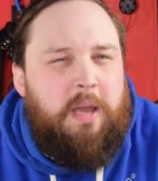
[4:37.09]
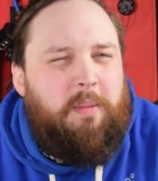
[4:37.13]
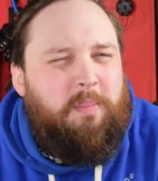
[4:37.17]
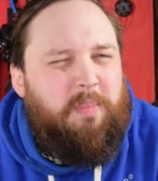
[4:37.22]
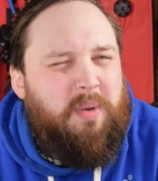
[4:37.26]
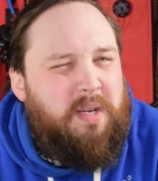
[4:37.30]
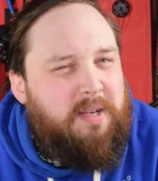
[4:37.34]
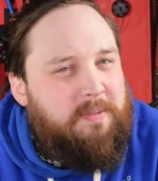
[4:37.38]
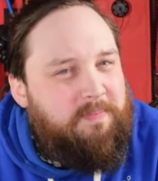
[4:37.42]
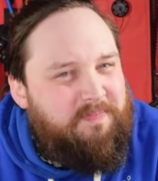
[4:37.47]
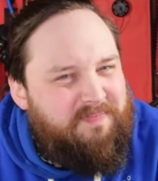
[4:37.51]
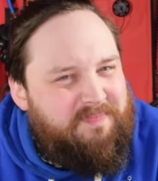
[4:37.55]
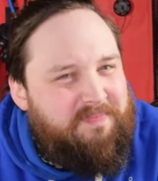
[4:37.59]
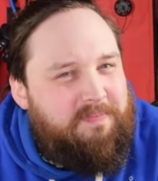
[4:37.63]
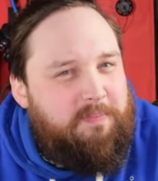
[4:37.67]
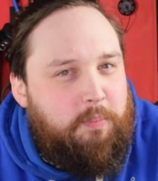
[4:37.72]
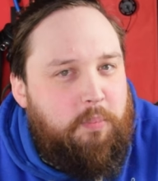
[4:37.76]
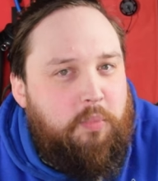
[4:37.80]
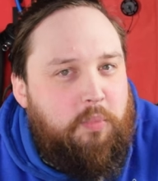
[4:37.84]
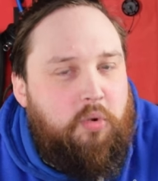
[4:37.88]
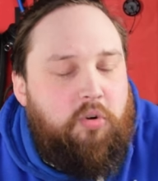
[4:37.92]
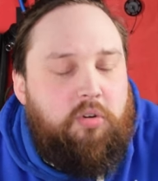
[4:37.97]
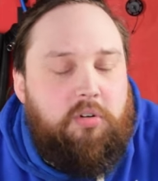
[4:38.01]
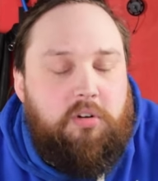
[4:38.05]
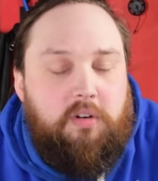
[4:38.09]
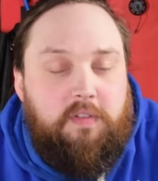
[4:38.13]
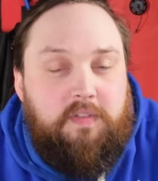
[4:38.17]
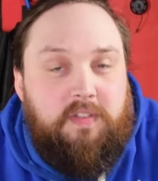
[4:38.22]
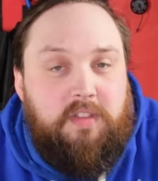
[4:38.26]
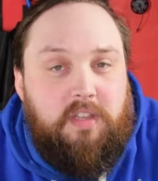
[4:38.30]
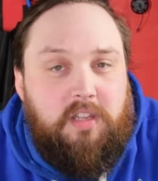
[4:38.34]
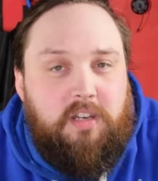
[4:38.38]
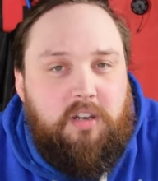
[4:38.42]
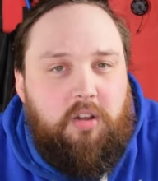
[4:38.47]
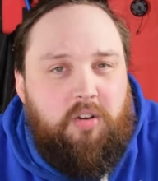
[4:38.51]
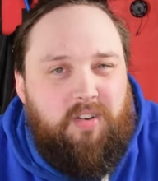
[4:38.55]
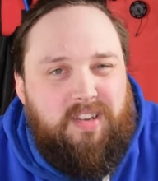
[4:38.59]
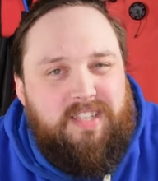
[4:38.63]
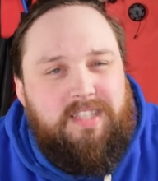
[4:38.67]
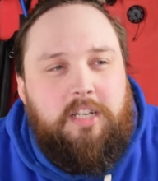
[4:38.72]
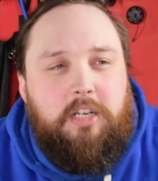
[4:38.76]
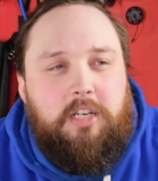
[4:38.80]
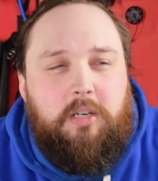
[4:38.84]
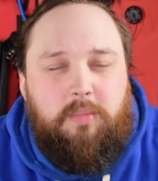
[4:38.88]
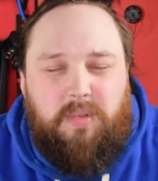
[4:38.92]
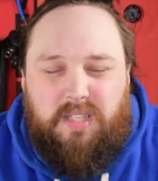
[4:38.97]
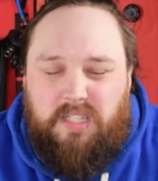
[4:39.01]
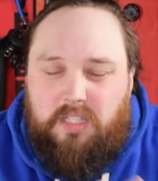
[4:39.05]
but more often than not, it's
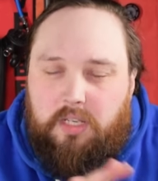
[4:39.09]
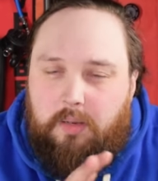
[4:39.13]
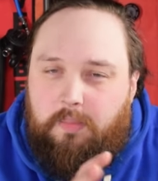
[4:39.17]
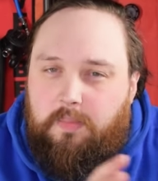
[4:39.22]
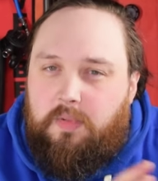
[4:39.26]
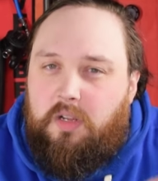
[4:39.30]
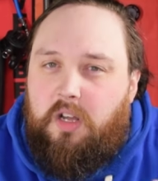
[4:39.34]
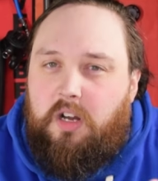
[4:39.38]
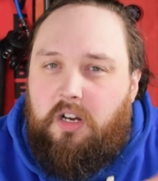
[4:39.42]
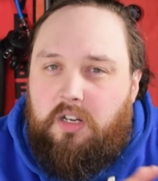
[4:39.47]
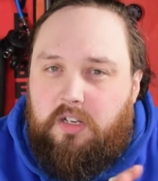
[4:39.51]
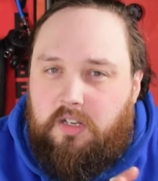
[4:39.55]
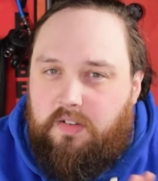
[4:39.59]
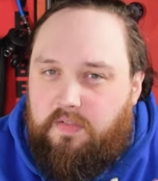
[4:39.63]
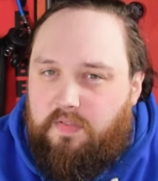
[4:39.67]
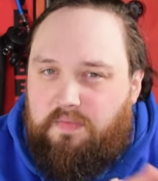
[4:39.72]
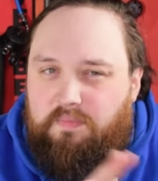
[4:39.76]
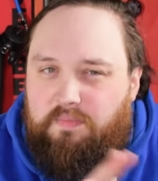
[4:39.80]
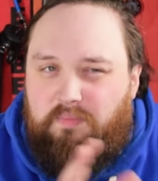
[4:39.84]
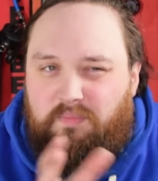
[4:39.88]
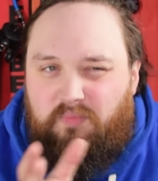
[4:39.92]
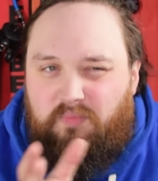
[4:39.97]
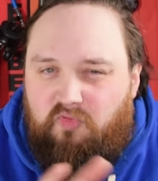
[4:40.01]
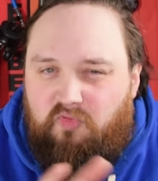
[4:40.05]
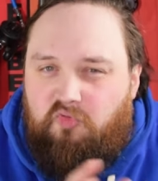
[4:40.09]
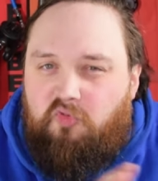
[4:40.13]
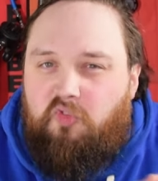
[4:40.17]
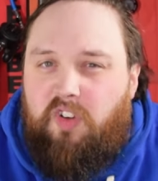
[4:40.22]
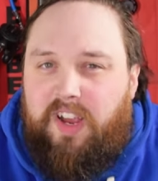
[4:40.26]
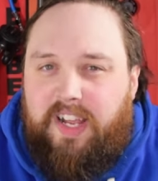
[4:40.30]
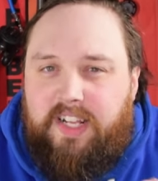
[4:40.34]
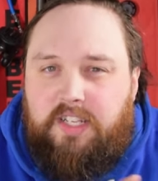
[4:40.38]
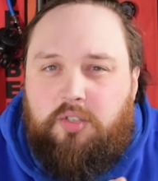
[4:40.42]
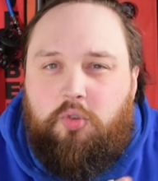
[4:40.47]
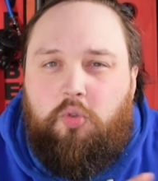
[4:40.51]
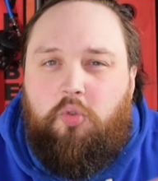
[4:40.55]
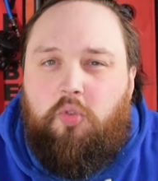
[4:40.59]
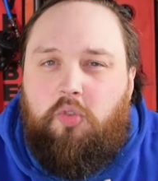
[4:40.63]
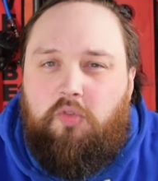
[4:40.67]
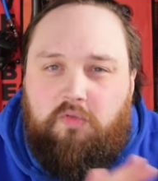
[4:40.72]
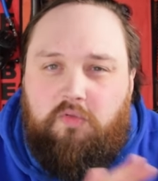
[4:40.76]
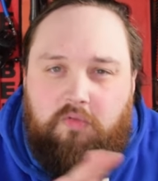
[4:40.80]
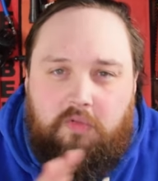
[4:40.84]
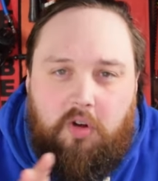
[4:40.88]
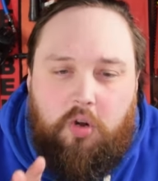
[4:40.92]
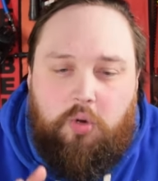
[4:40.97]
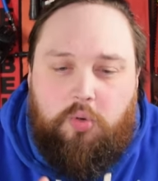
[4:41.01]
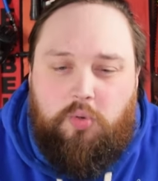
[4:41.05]
going to be some kind of red or
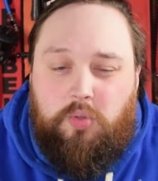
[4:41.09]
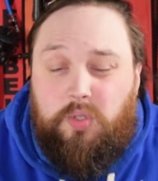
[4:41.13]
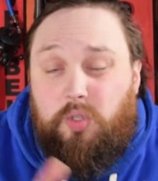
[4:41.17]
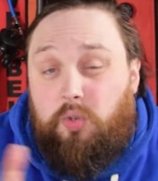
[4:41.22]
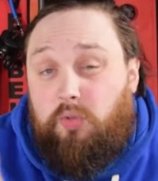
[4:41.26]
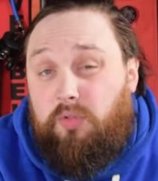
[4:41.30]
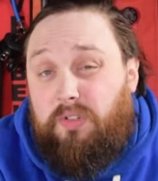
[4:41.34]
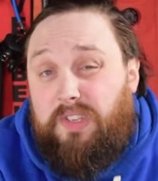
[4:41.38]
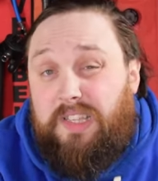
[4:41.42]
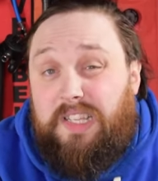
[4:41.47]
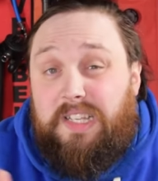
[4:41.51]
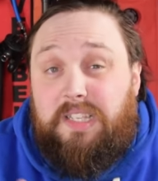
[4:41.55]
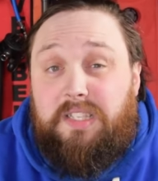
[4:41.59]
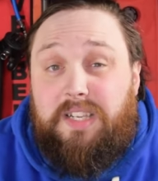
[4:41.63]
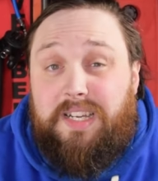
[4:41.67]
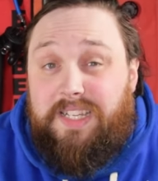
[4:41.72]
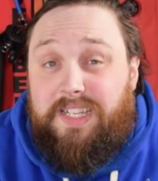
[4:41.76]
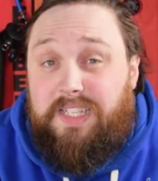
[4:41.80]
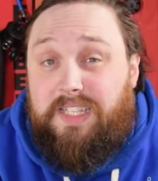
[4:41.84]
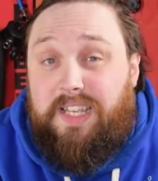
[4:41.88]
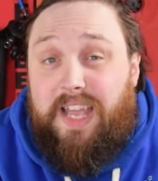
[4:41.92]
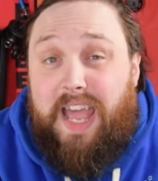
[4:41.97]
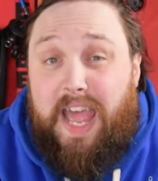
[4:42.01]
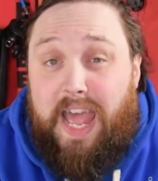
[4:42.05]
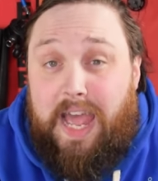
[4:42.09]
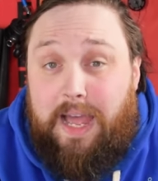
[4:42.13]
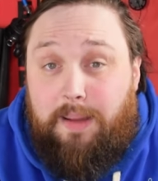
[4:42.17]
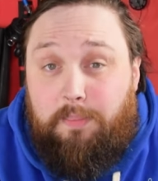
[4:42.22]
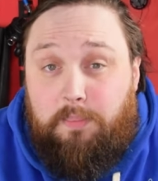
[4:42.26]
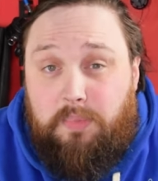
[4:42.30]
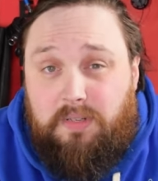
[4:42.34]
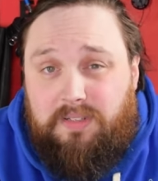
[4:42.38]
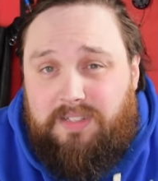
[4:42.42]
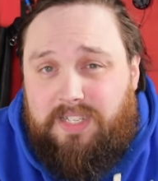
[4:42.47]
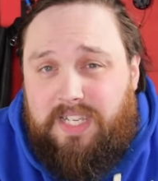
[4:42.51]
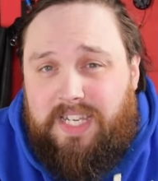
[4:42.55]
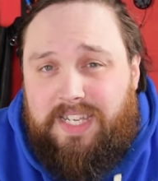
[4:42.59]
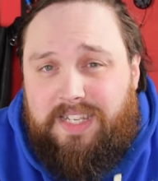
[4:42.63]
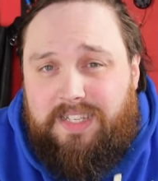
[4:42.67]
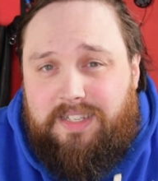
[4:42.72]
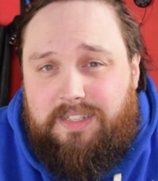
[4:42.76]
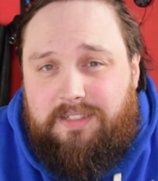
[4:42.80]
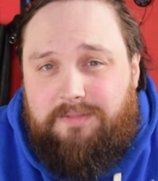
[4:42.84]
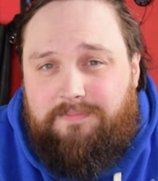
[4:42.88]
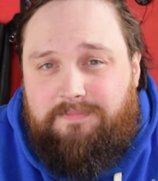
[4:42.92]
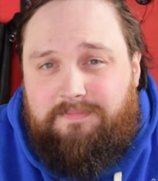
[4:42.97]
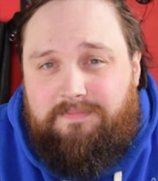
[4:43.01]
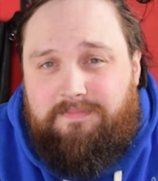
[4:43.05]
rose, or in this case, amber
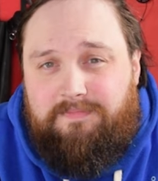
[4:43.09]
tint.